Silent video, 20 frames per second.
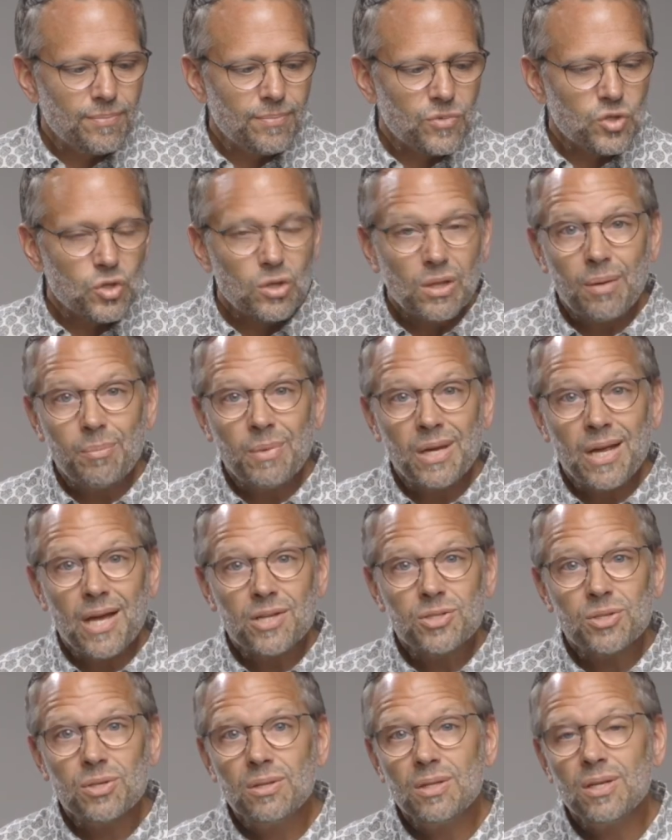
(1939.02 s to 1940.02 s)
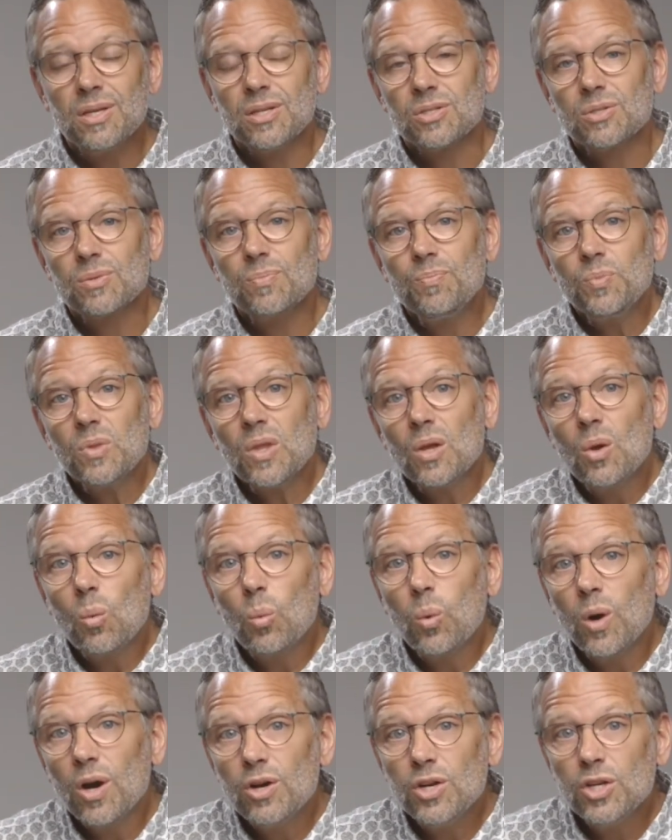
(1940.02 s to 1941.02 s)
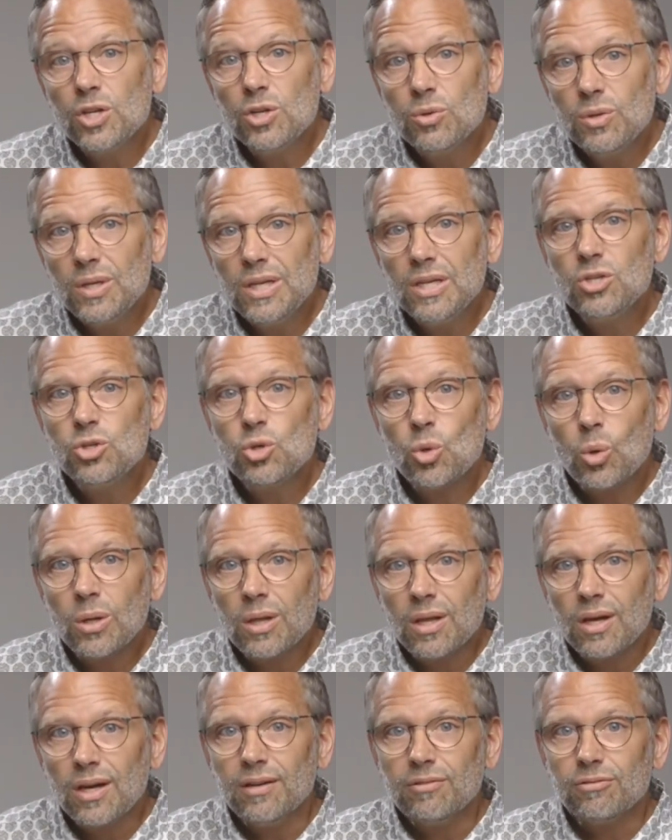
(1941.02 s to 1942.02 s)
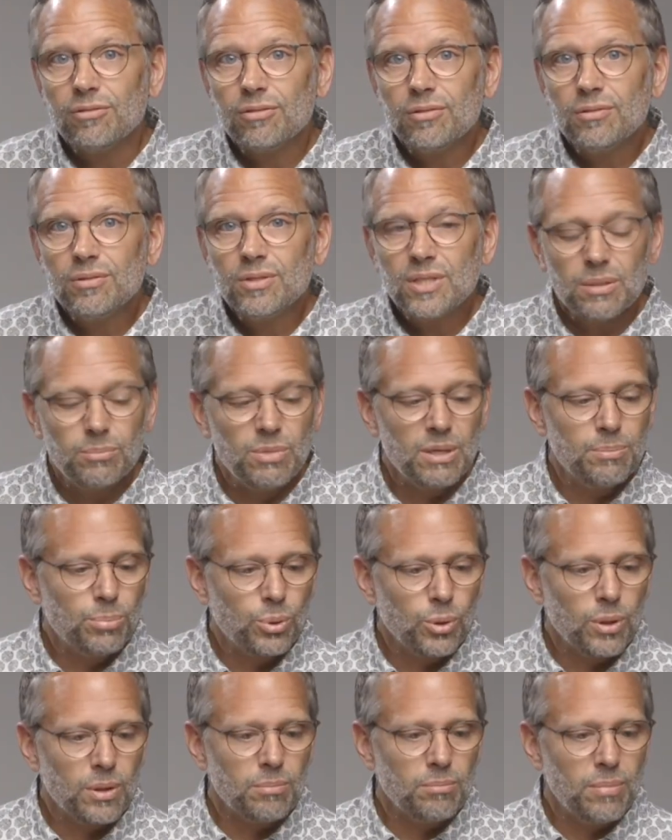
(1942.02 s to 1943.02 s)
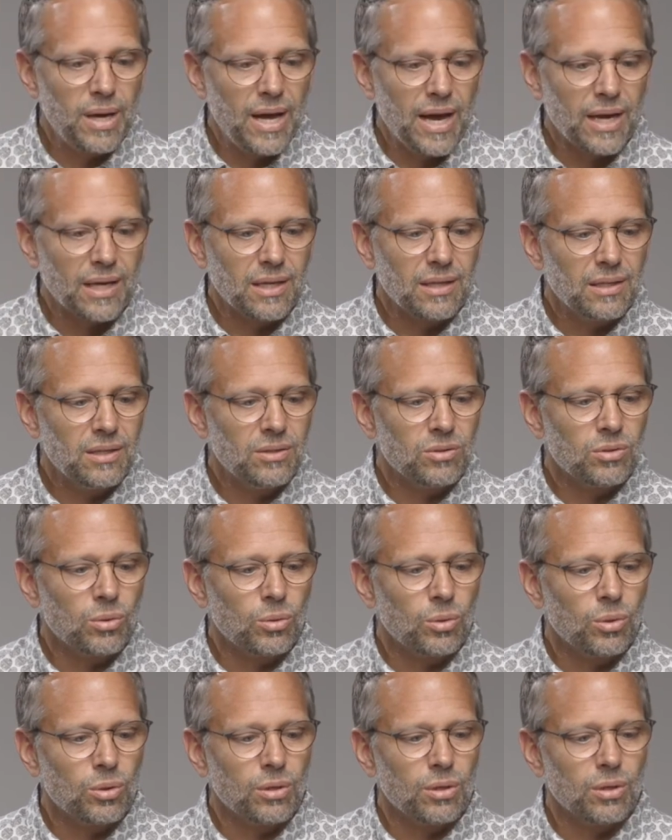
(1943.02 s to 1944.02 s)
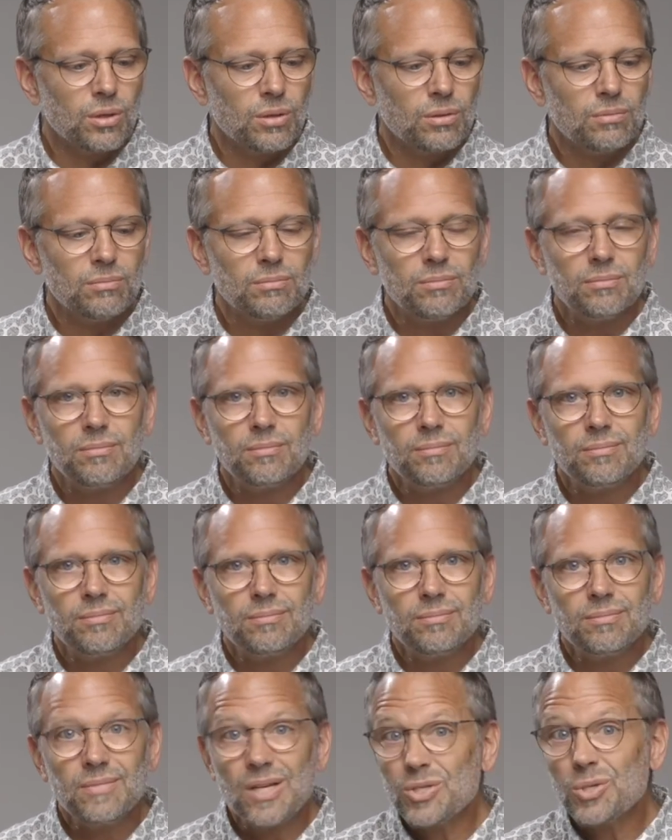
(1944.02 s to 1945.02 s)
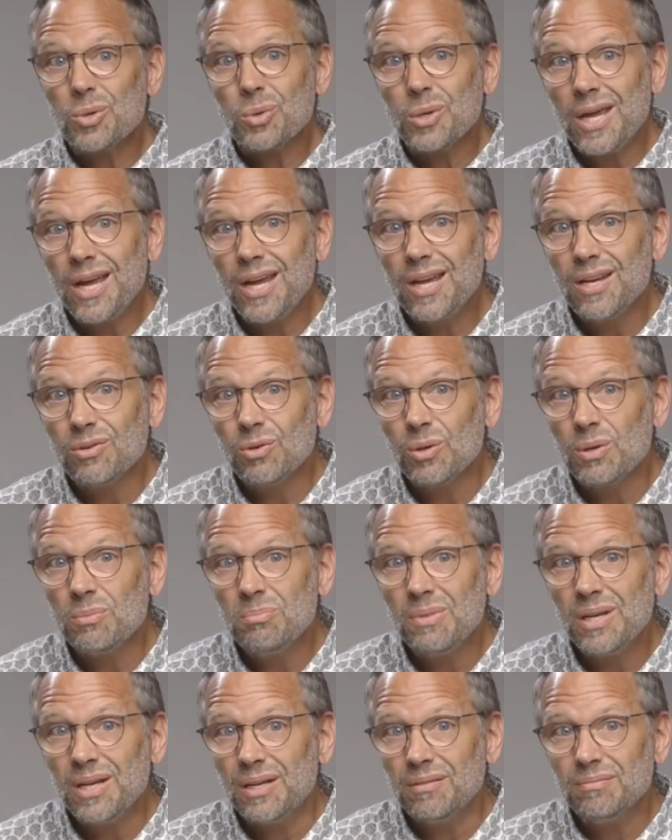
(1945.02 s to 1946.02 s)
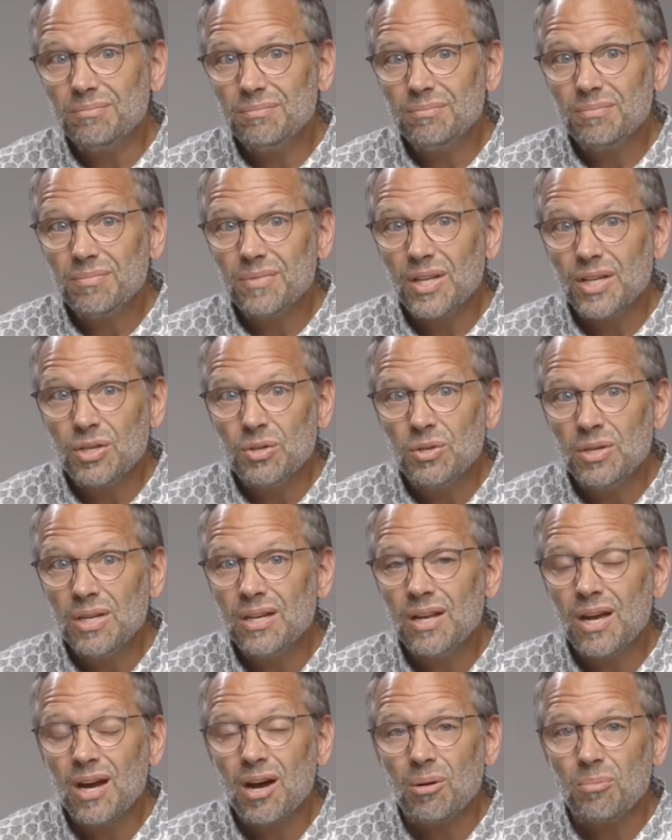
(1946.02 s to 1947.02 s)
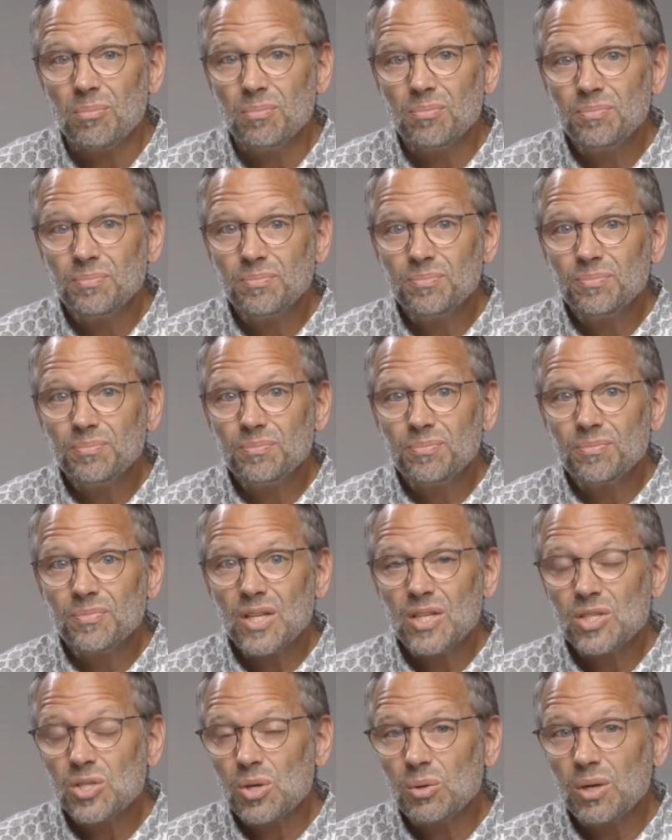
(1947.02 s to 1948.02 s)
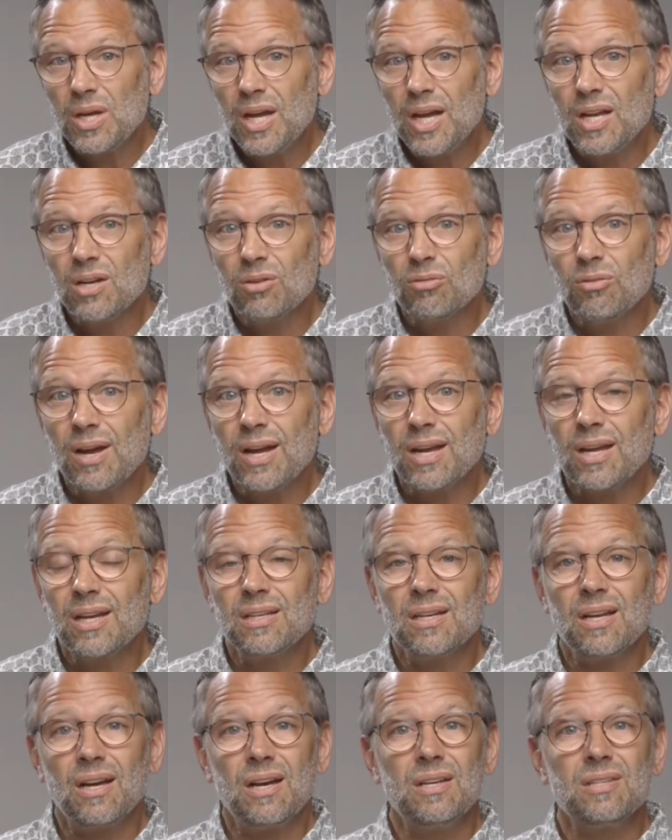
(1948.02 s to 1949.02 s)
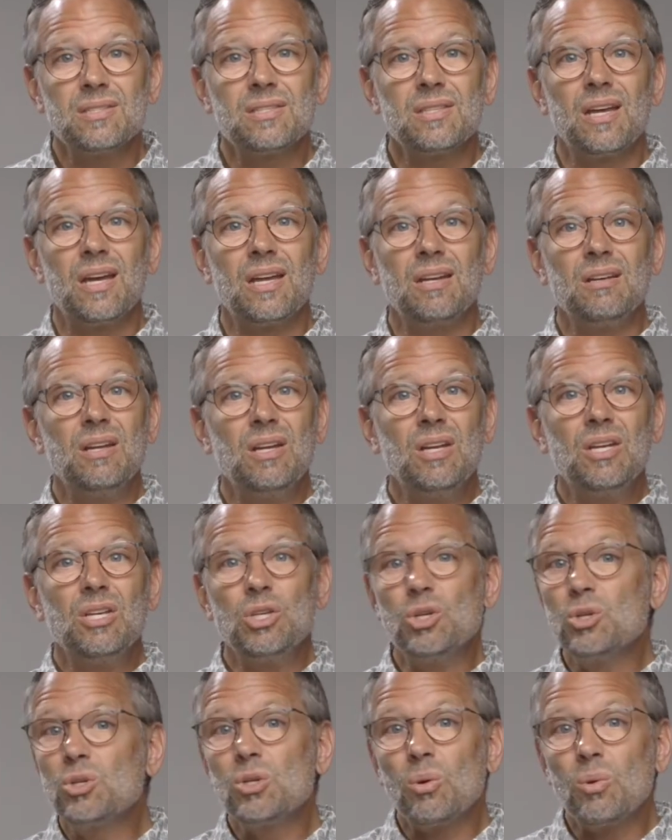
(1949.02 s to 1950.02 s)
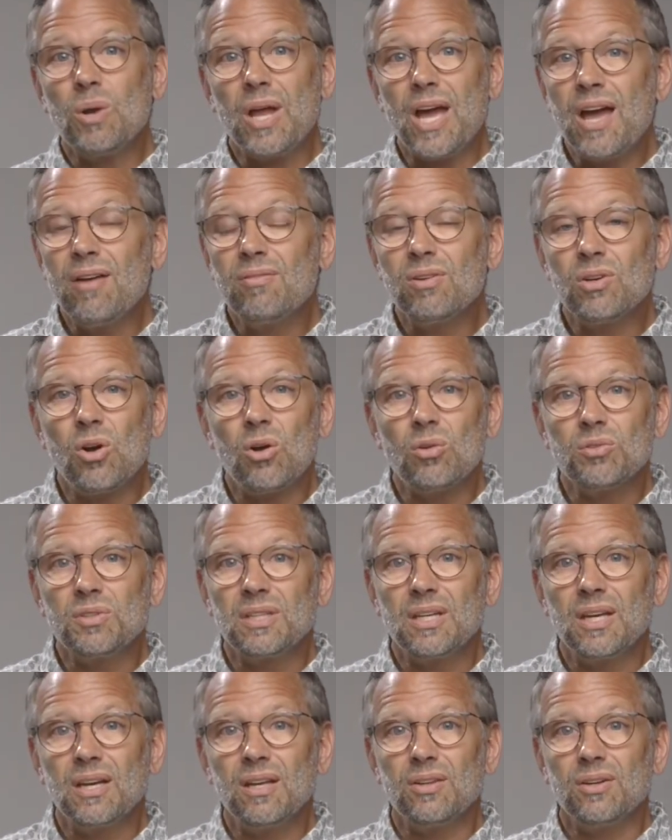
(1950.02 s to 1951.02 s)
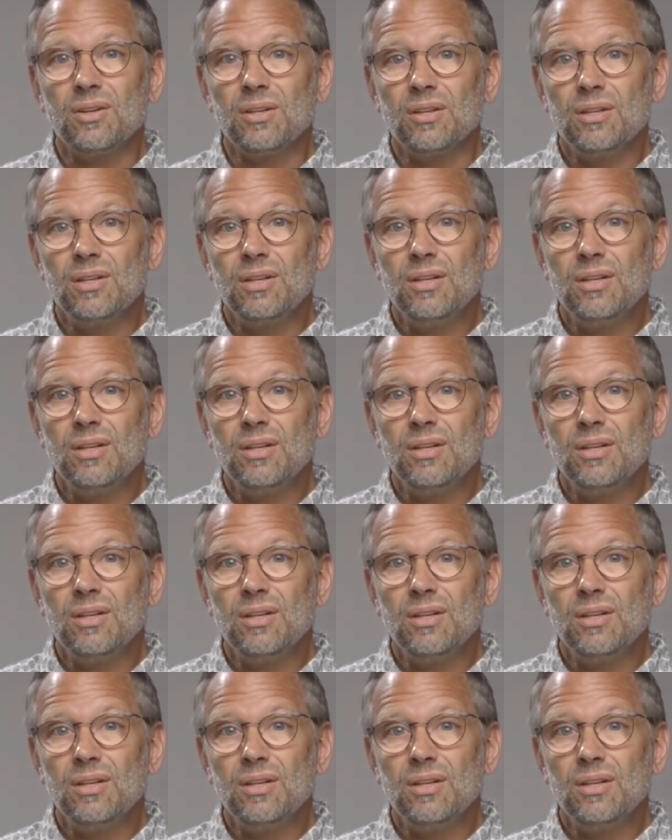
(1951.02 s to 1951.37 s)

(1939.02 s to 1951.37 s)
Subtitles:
So let me ask you this. Where do you need your life to be put back into order? It's okay to admit that you need help. It's okay to recognize that you don't have it all together.